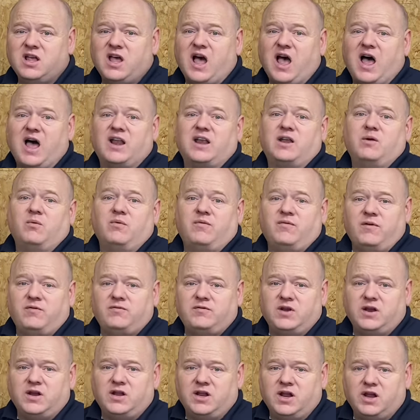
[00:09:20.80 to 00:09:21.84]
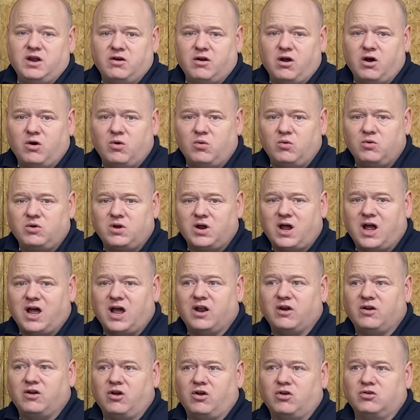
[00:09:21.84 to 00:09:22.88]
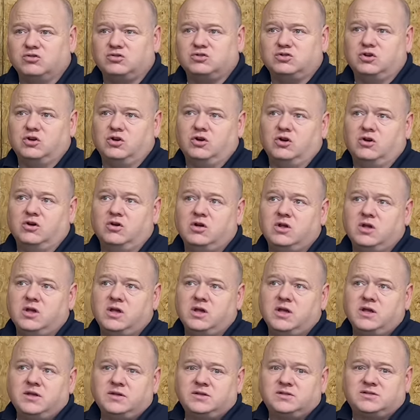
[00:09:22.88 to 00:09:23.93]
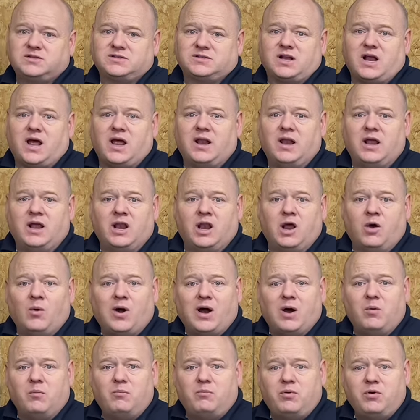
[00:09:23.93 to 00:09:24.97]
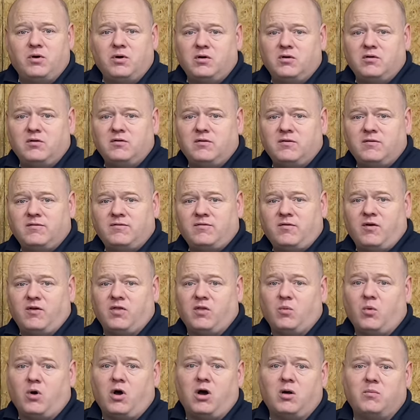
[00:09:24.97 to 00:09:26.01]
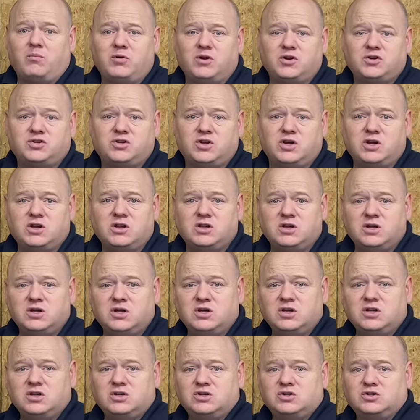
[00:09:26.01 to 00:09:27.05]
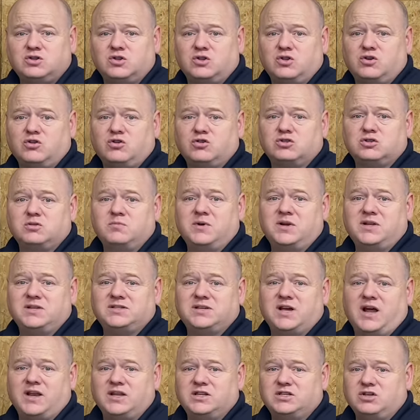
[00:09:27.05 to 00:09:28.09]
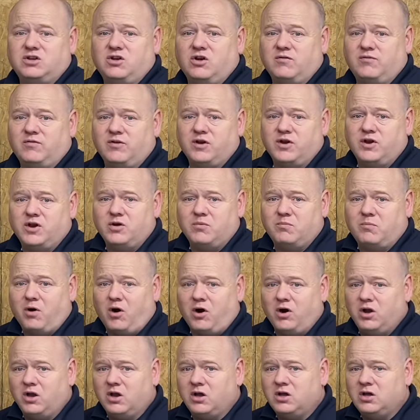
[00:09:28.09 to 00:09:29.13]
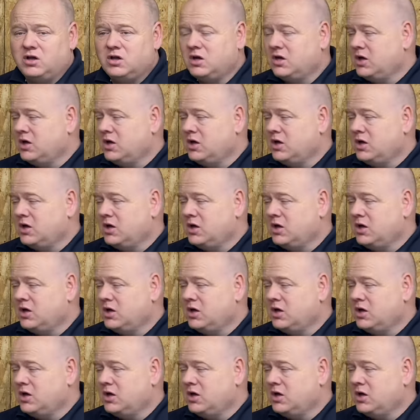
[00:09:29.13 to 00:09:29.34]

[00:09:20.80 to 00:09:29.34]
and it was 15 year old, and also slightly low output for the water pressure. So the customer decided to go for a new boiler,